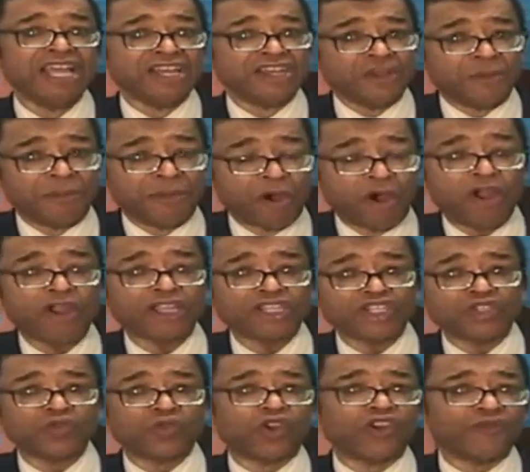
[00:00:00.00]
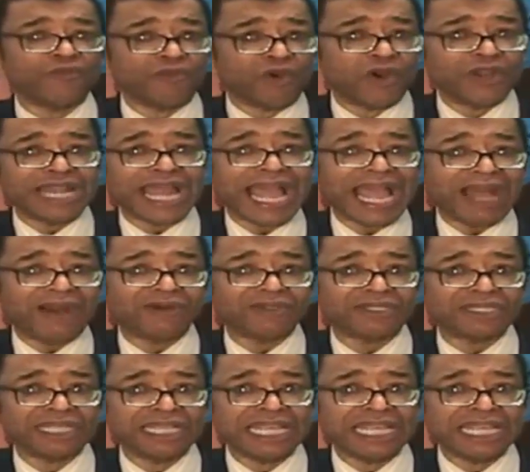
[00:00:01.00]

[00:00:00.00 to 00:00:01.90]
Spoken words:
The mortgage is worth more than the house.